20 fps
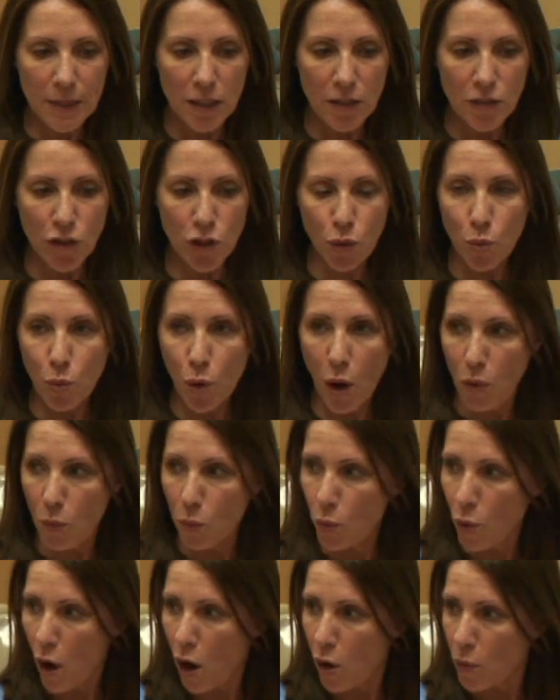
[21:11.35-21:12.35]
Um,
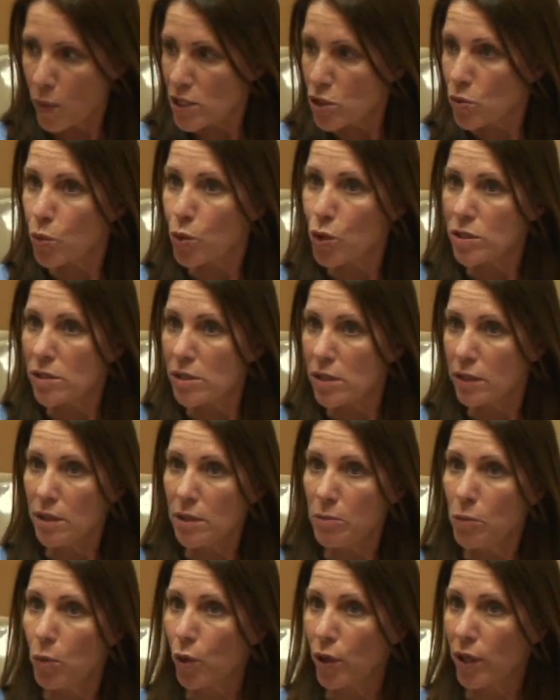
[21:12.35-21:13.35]
they're always
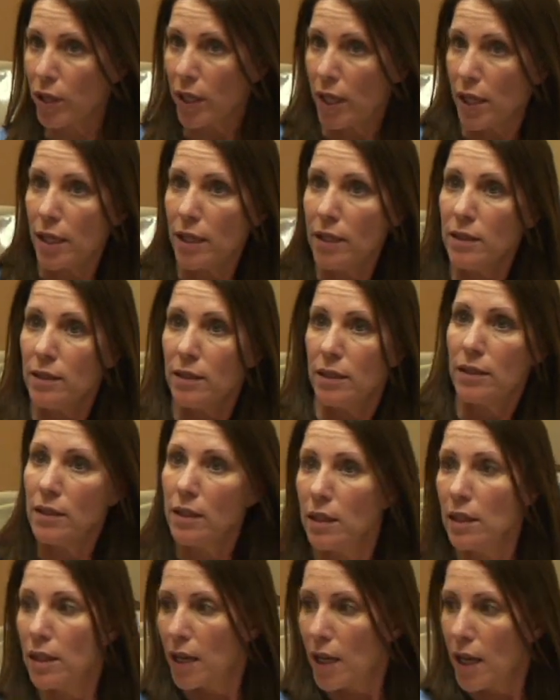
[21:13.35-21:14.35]
worse in the morning,
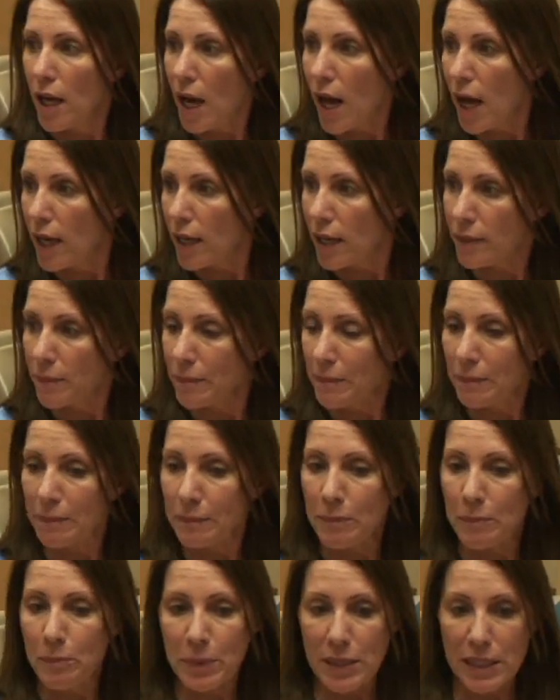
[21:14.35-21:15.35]

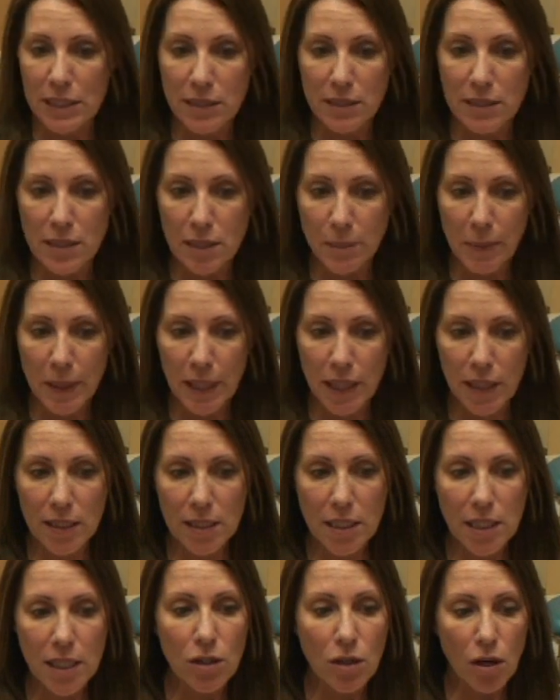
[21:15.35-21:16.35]
um, but
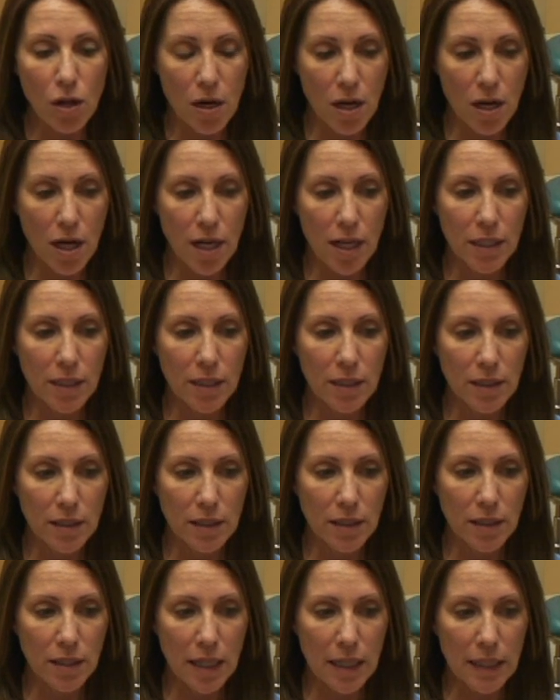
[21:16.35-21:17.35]
depending
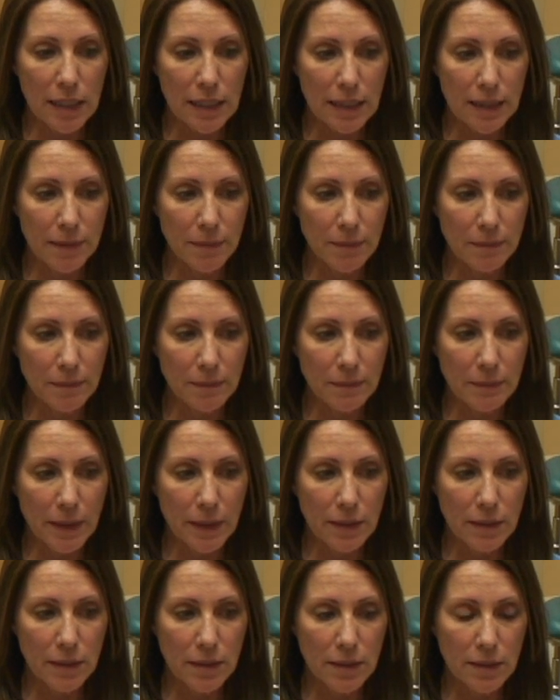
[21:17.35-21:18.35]
on
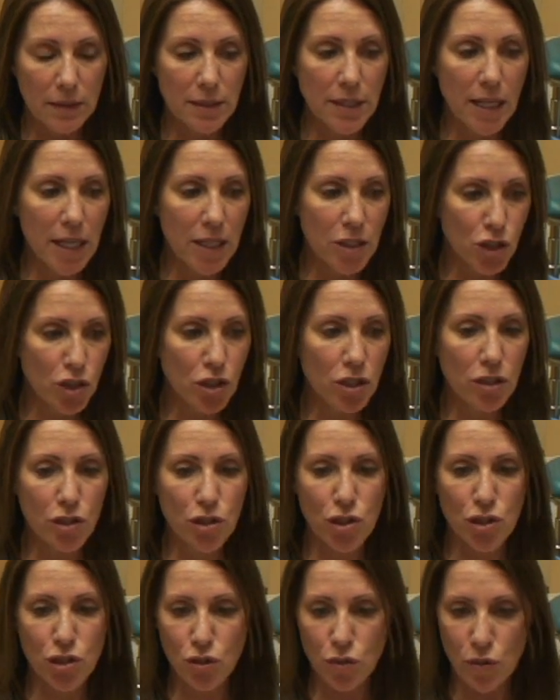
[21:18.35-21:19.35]
um,
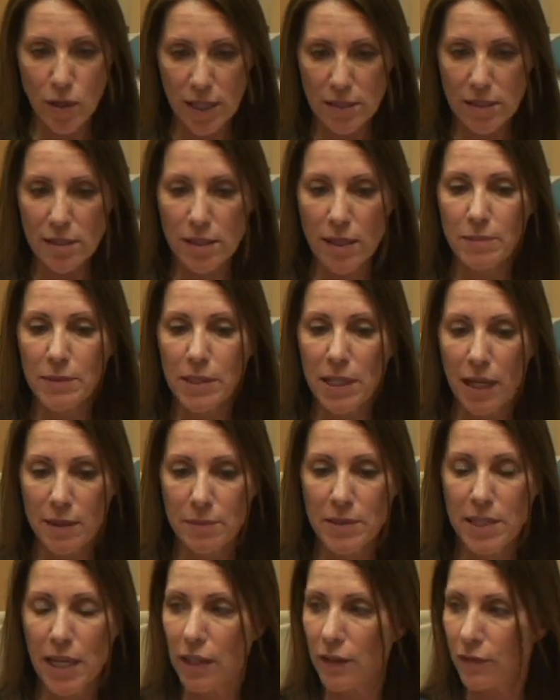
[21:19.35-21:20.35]
tension or stress,
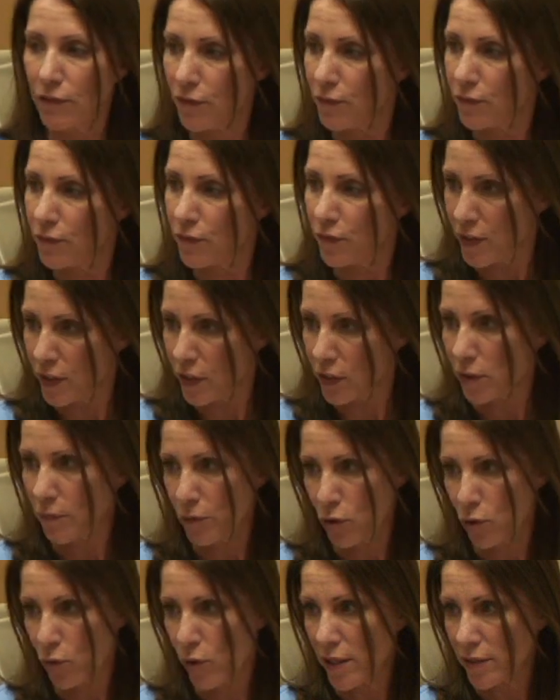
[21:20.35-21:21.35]
sometimes I can
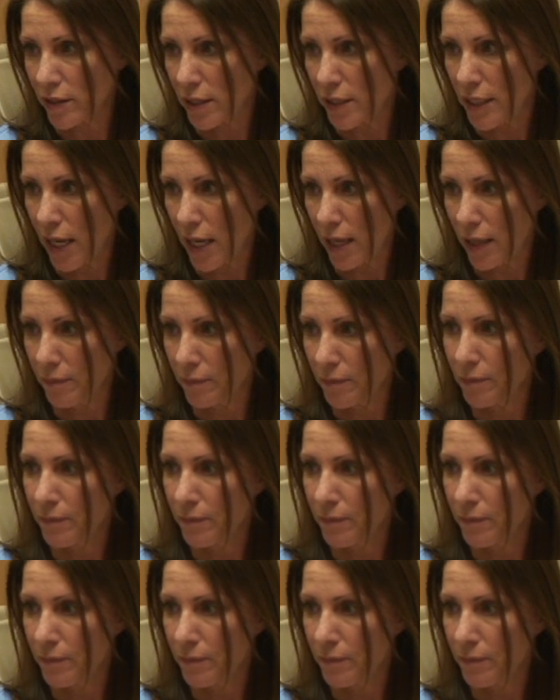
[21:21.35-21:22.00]
feel them throughout the